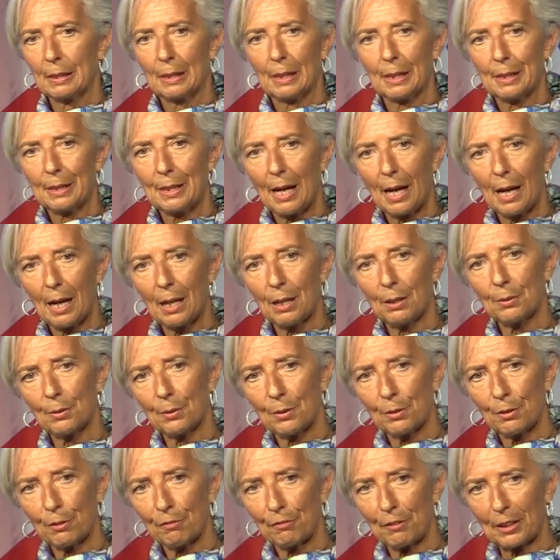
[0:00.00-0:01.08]
and
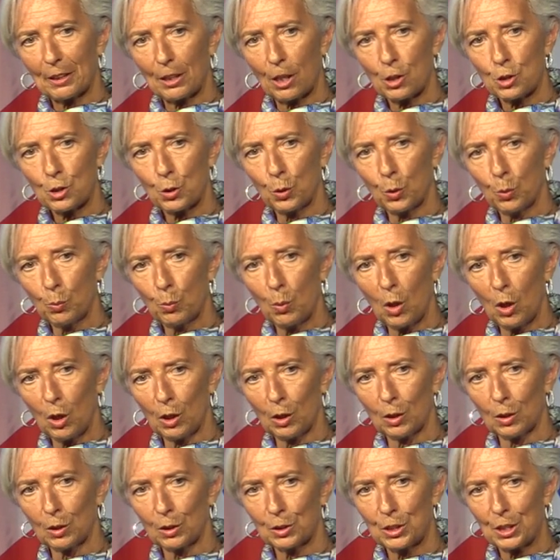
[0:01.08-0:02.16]
how the financial
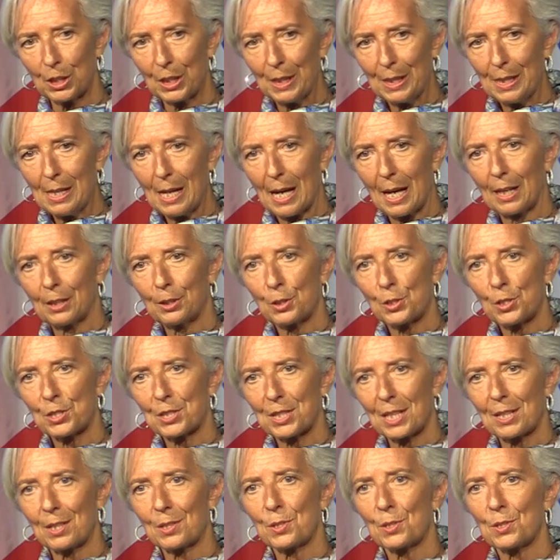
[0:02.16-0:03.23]
world
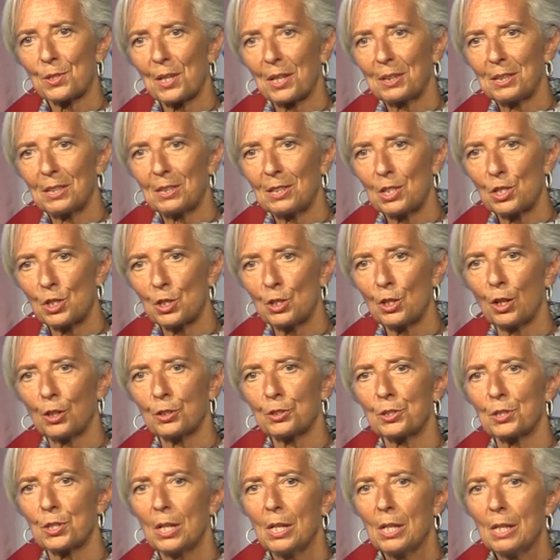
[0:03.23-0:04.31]
understands that it is
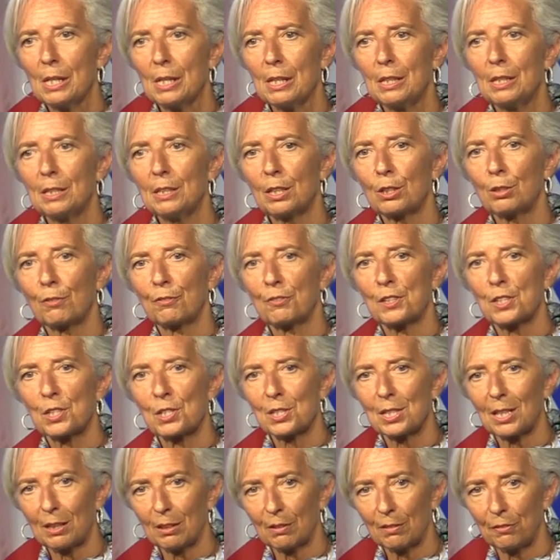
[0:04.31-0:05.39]
not in and of
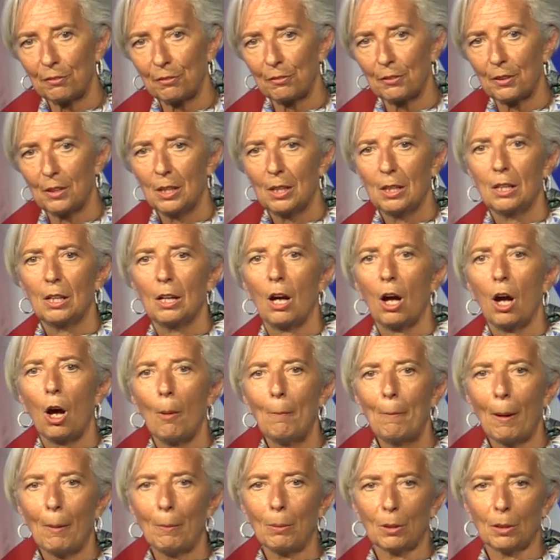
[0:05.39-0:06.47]
itself a
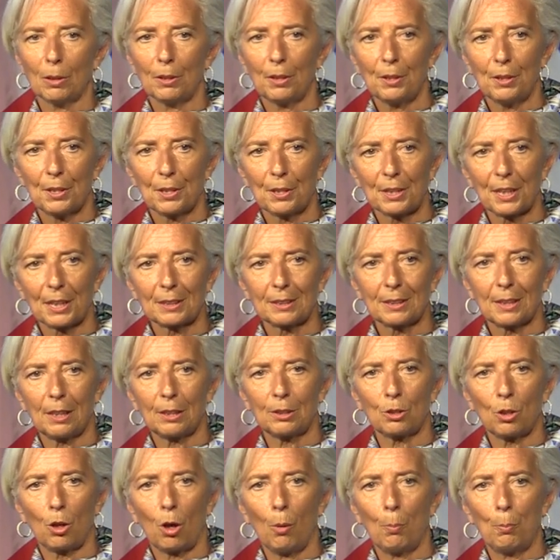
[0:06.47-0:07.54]
bubble that
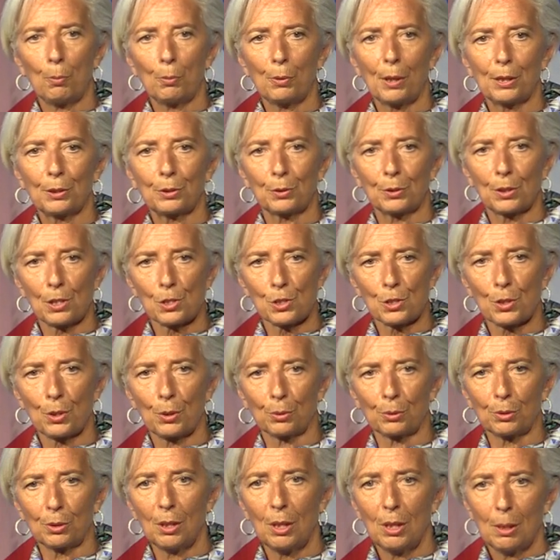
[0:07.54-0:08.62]
can operate on its
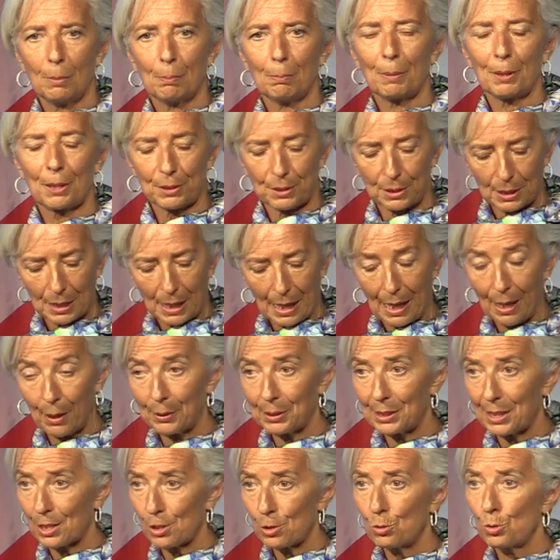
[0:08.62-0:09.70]
own, but how
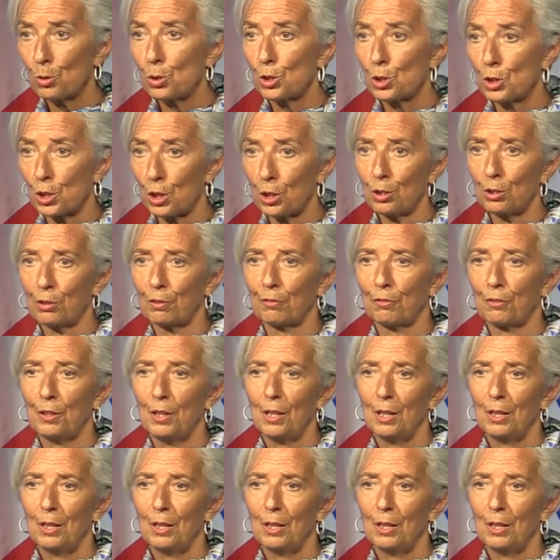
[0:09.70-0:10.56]
it has to serve